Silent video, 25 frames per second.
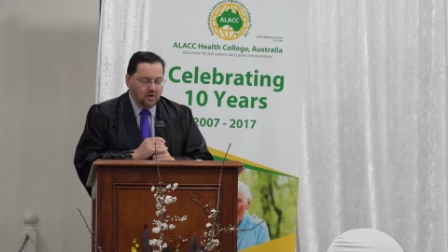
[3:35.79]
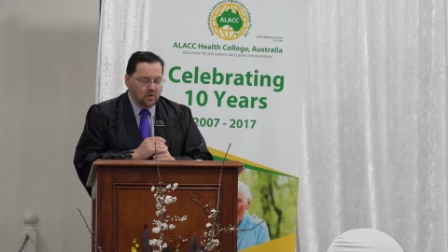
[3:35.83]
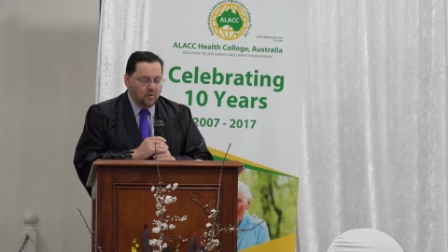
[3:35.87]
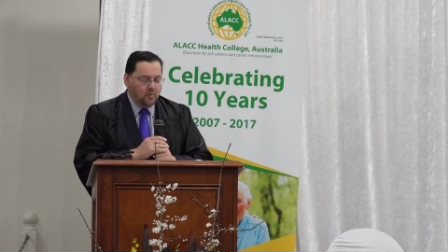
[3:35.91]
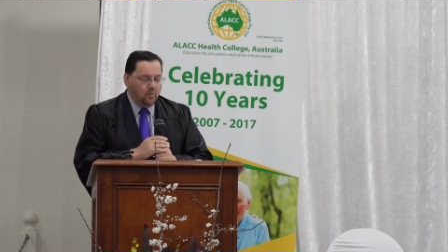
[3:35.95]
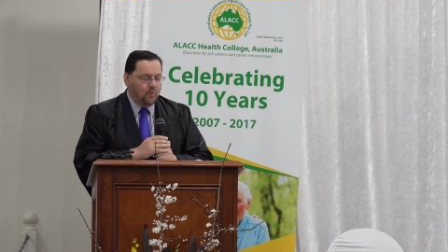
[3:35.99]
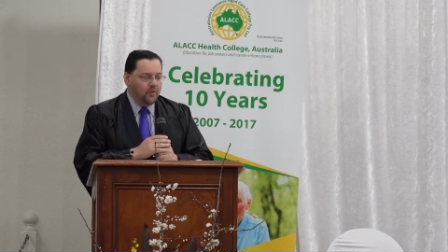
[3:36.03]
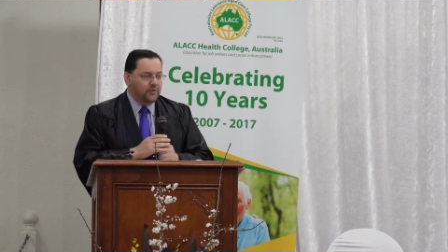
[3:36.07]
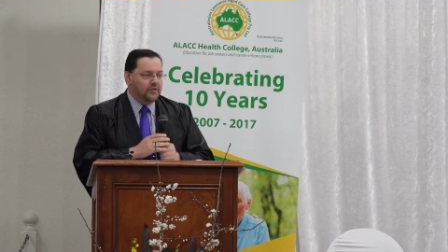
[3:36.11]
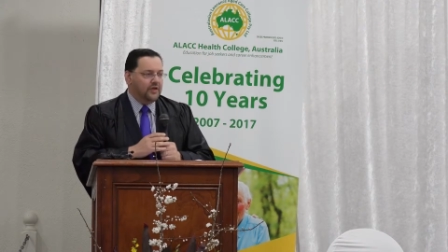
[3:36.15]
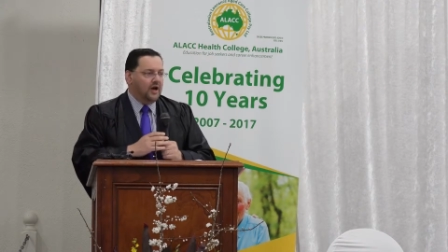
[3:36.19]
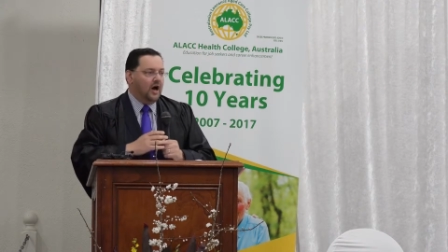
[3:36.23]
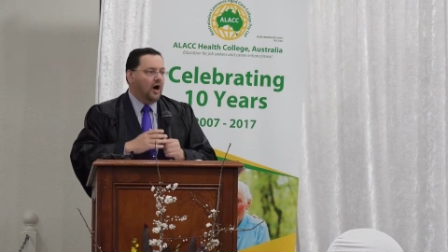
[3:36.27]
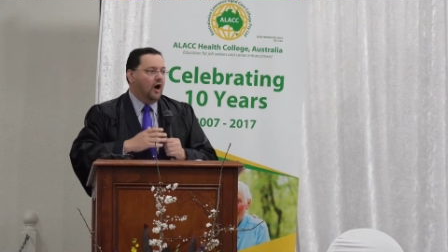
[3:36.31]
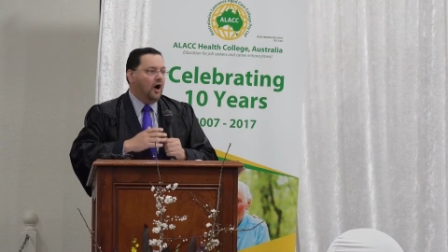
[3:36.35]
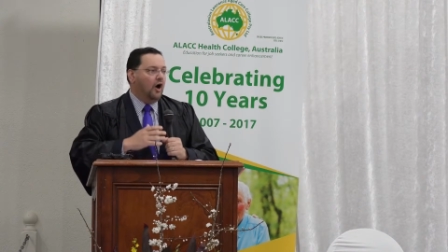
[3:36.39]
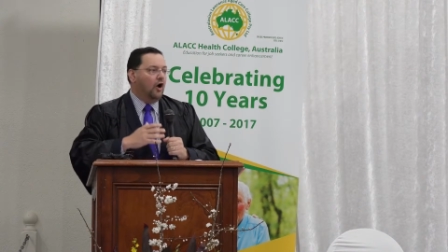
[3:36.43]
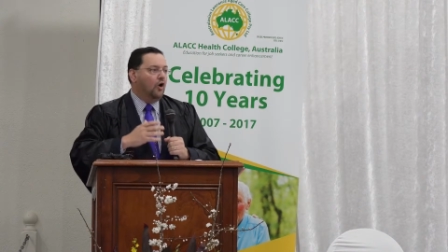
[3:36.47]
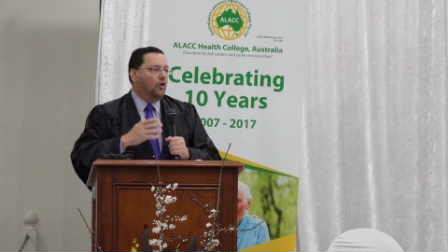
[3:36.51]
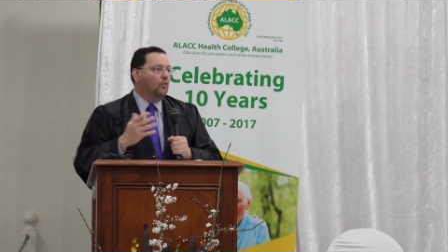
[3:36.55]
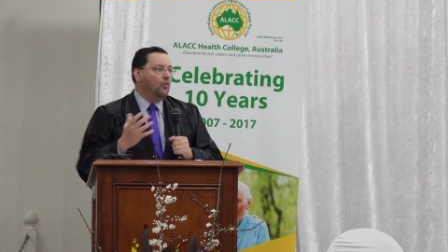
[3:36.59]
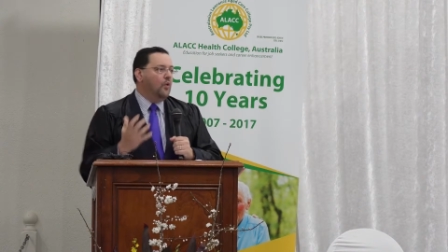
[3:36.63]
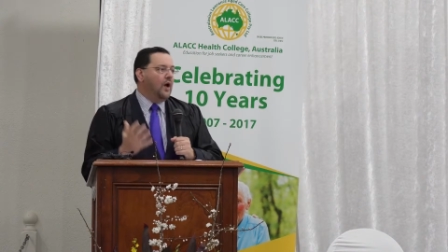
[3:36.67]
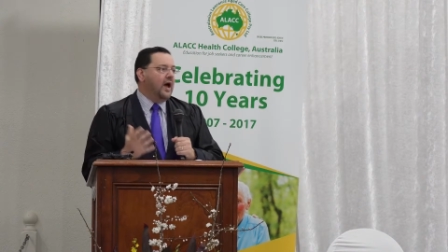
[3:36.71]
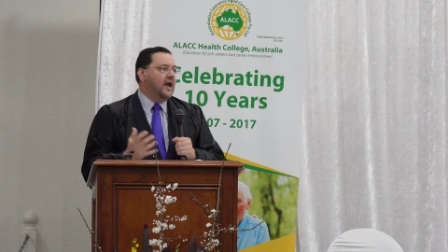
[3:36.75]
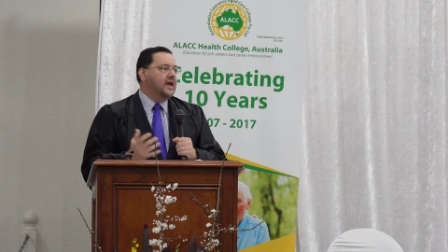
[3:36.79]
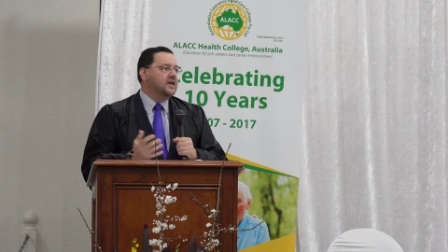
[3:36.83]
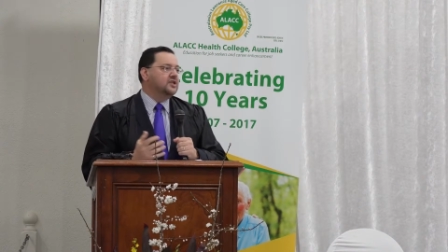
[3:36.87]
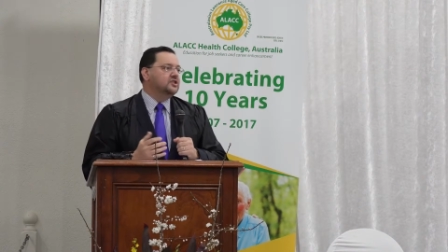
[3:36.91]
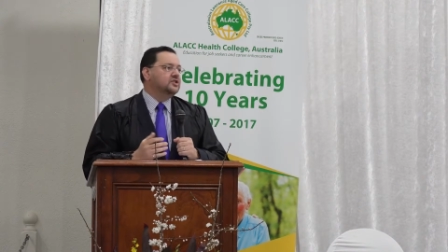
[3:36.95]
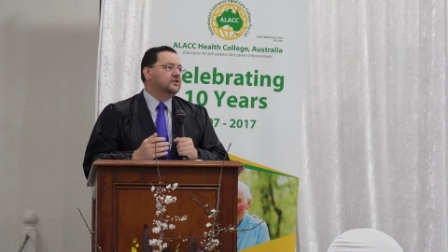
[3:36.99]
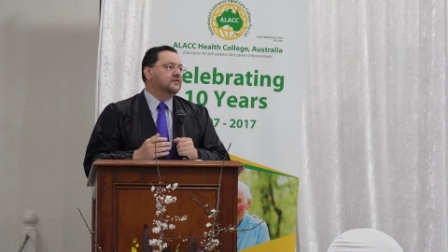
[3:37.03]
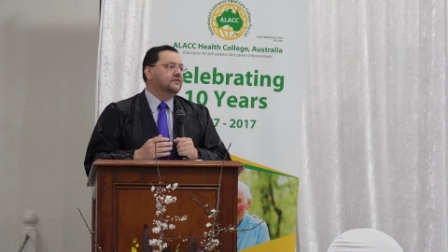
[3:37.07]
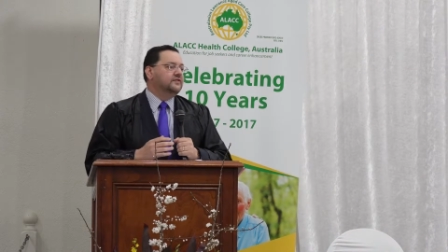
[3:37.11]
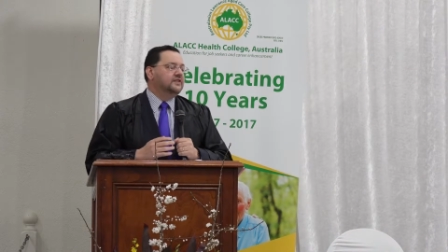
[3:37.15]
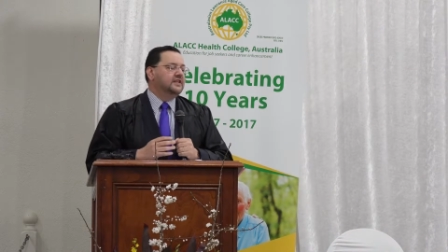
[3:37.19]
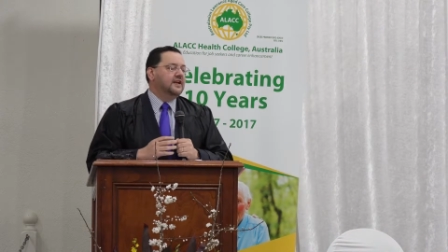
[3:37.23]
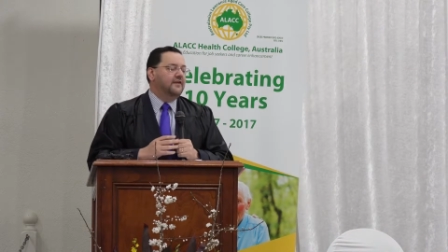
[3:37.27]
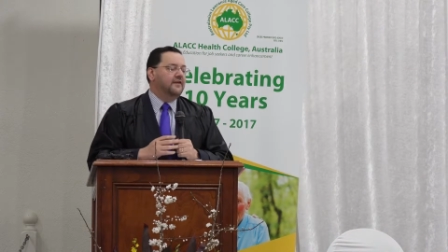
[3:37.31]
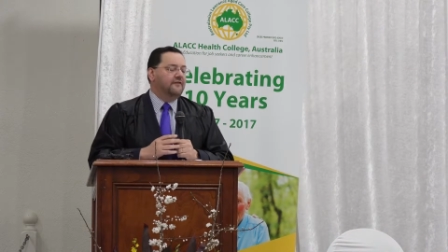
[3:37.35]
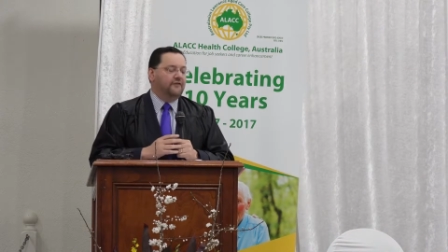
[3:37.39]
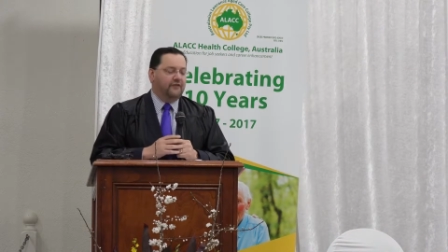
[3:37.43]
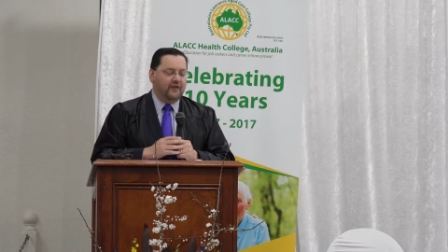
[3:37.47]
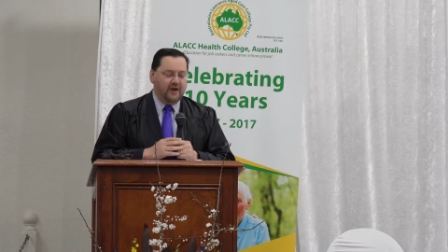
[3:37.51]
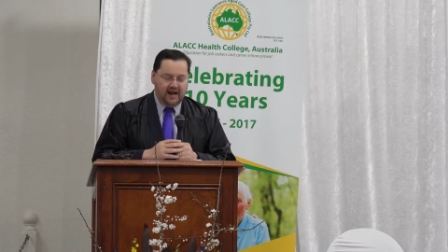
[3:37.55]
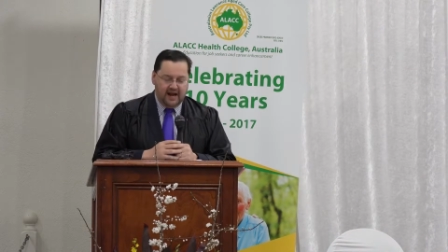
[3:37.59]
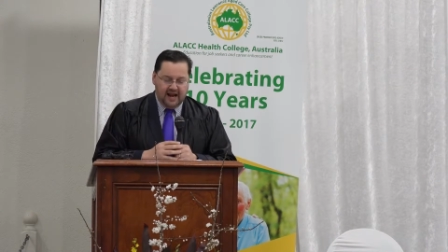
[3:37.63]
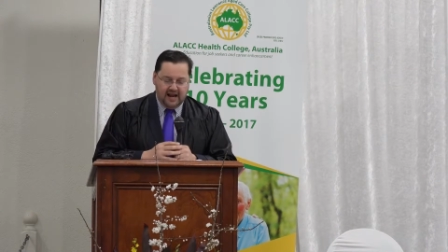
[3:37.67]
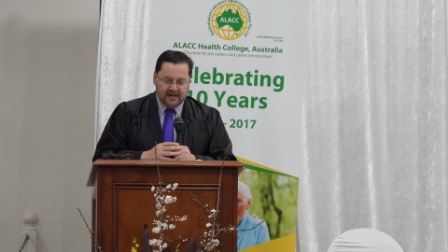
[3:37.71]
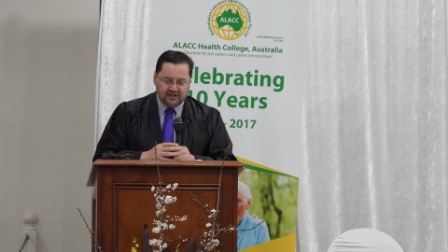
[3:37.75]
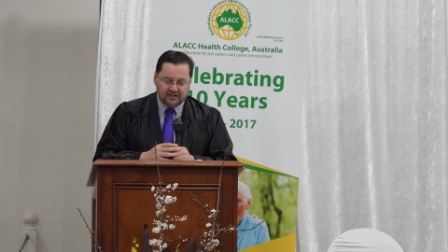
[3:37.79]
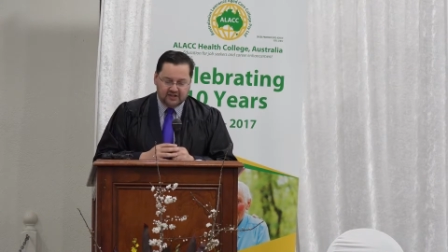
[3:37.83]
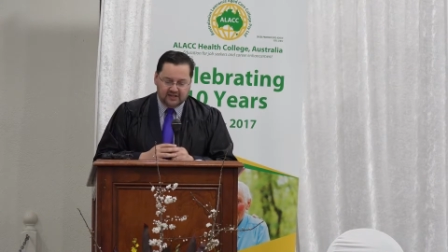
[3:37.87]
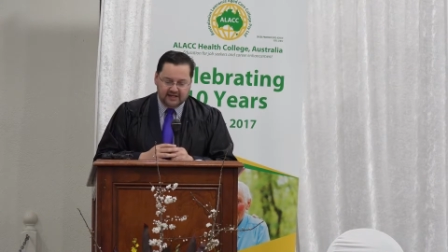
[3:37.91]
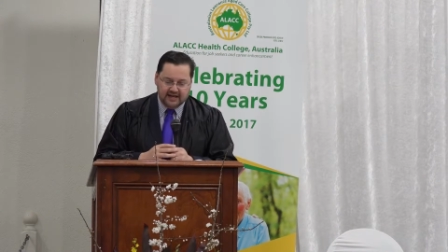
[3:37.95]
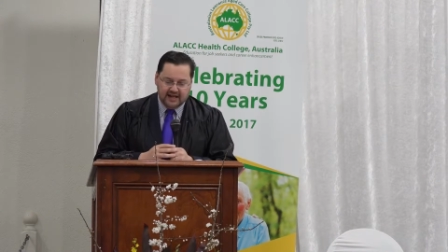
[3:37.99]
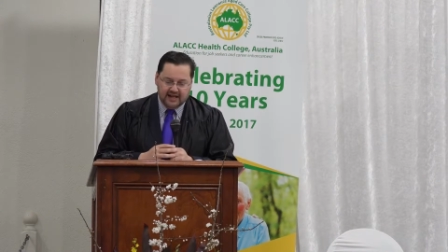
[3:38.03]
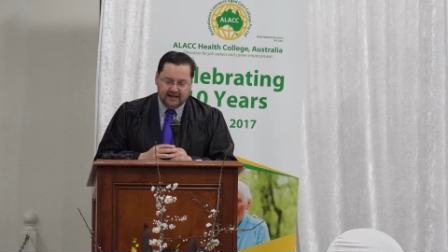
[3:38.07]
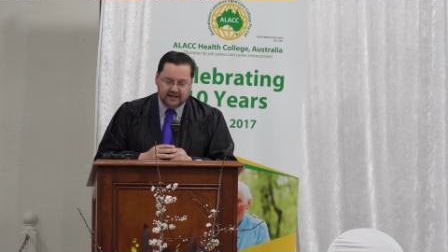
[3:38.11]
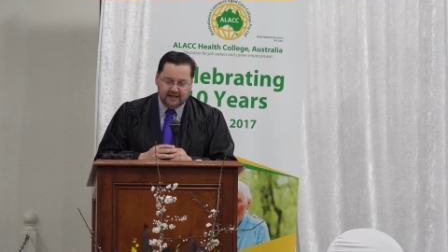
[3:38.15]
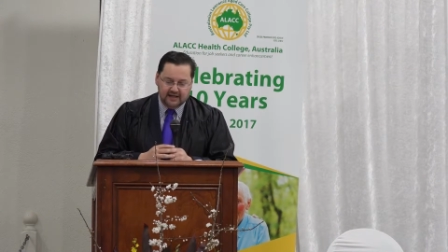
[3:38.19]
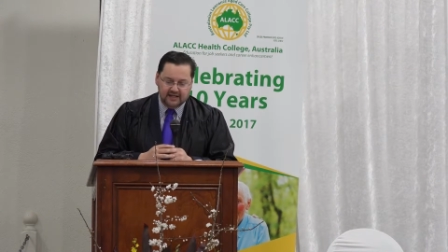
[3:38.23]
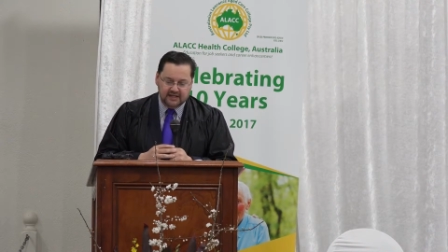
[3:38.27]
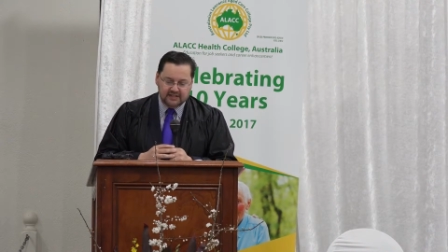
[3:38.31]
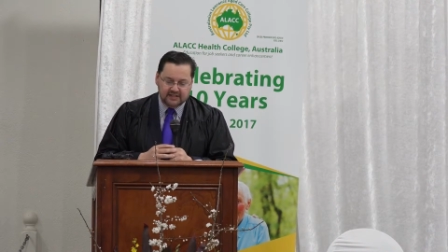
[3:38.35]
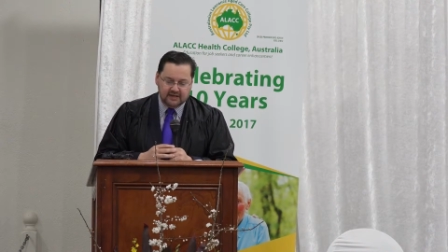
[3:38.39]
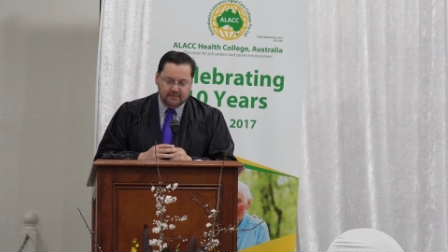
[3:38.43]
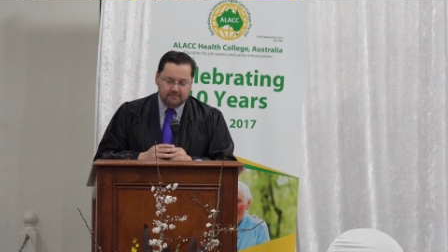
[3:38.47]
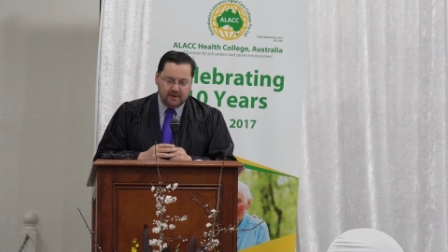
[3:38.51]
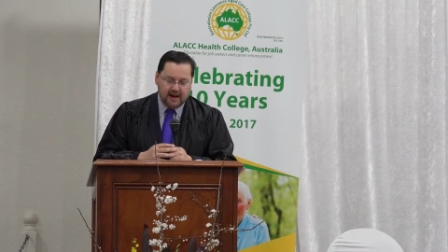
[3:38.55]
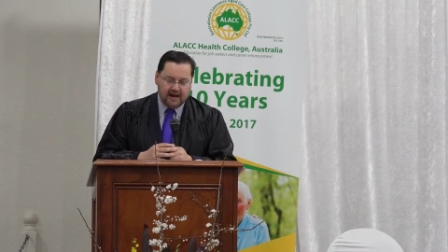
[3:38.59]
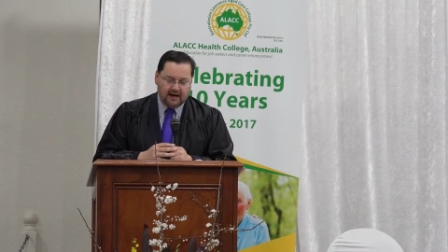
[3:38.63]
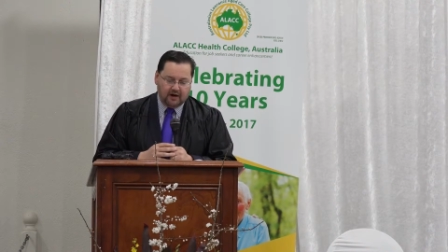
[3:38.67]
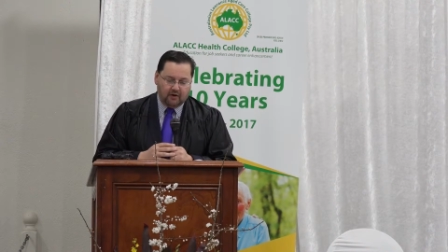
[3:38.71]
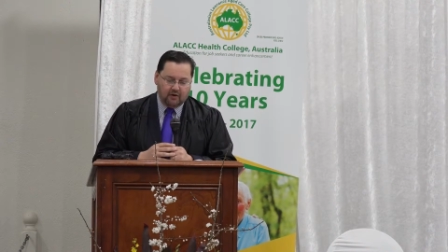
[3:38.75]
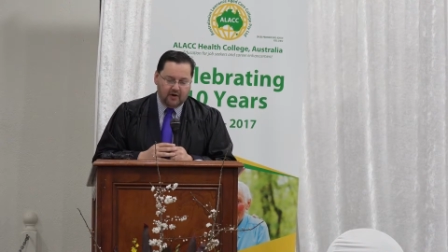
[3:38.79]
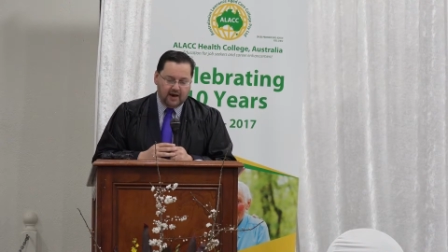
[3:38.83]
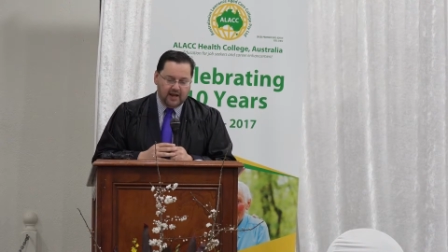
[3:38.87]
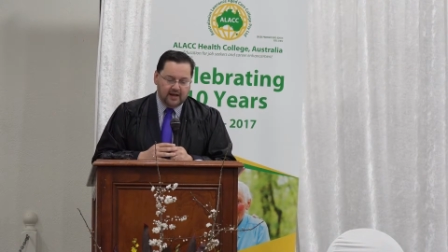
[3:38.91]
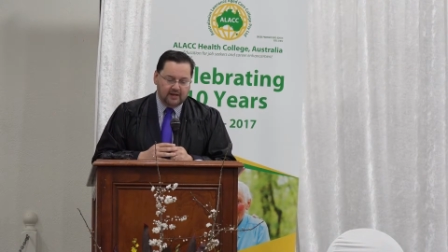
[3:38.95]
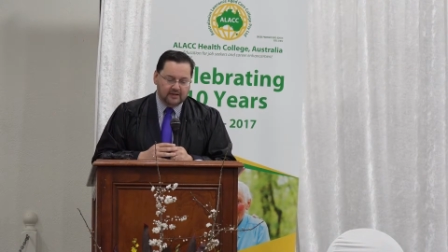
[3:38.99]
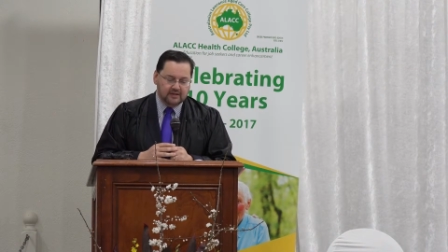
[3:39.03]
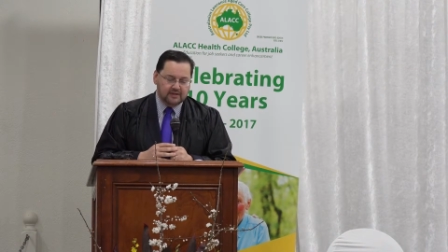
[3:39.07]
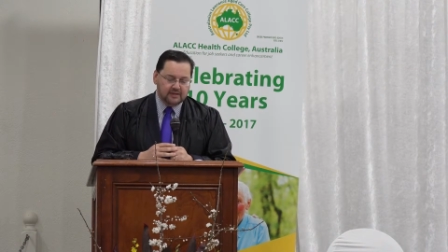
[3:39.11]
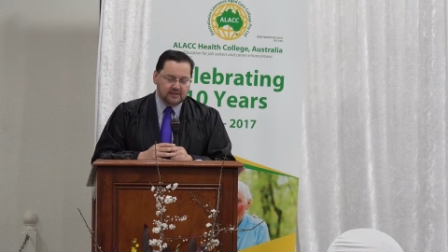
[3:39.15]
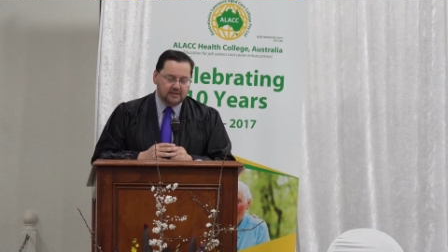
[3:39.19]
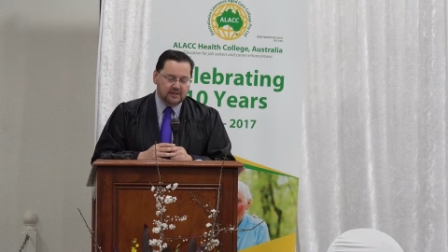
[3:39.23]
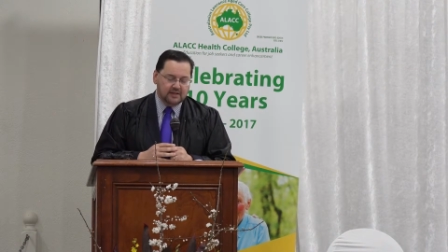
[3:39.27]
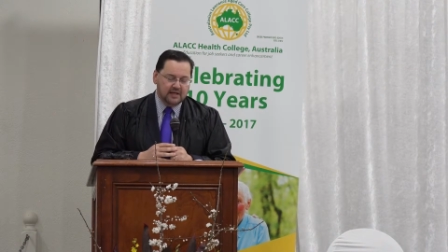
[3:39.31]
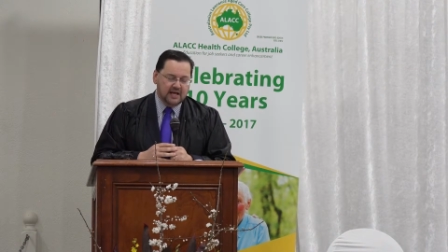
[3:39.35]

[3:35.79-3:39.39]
with a whole range of different nationalities and backgrounds.